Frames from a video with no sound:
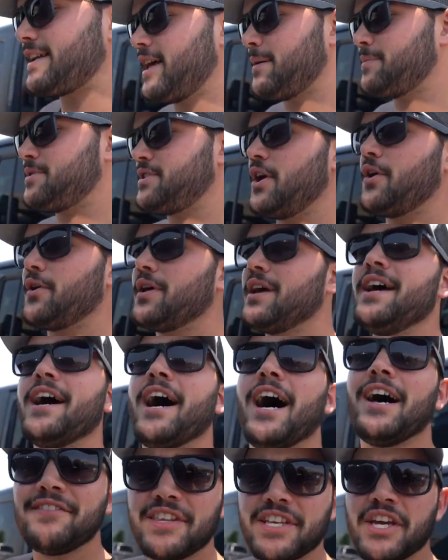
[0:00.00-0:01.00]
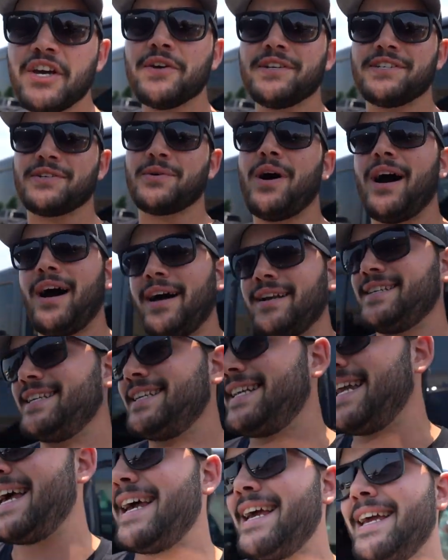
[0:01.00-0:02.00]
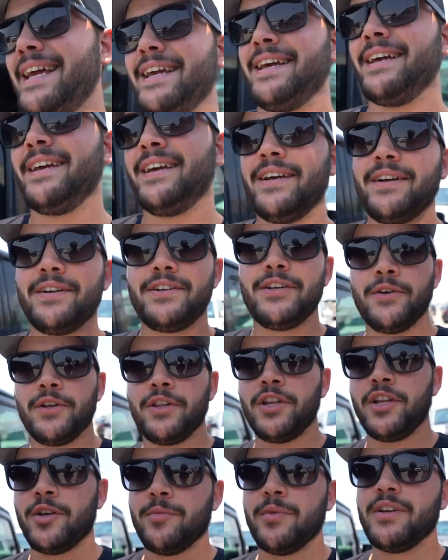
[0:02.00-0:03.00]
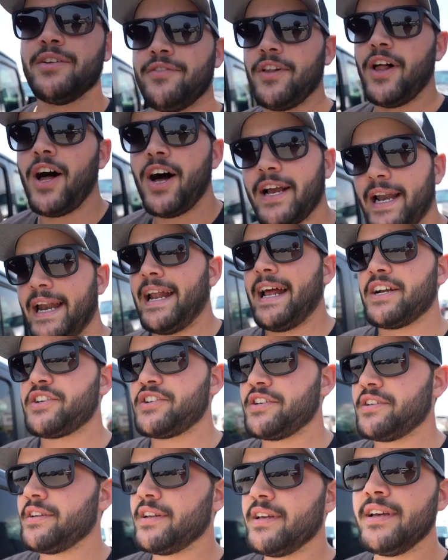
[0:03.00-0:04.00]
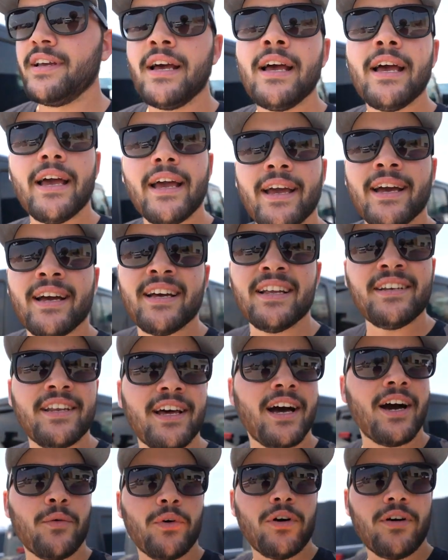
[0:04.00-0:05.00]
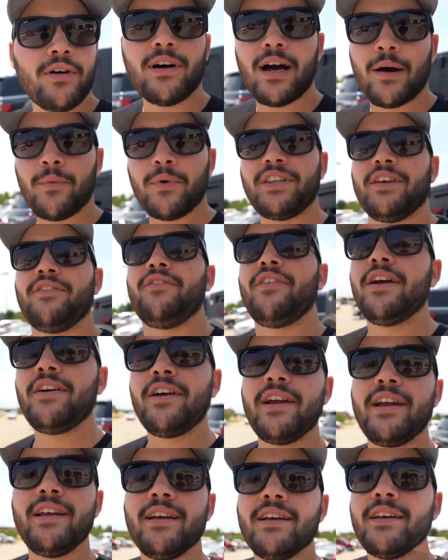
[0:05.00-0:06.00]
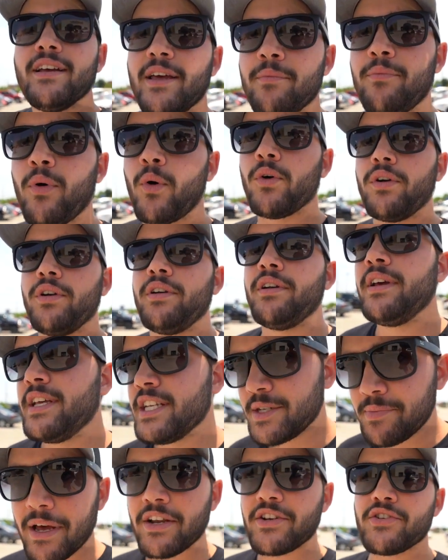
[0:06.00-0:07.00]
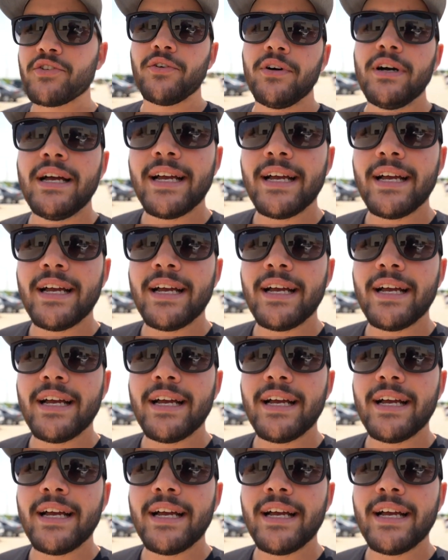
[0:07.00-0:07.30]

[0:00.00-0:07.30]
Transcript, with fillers: to an episode of the Googan Squad. Today, doing a little bit of vlogging action. And well, I'm with a very important special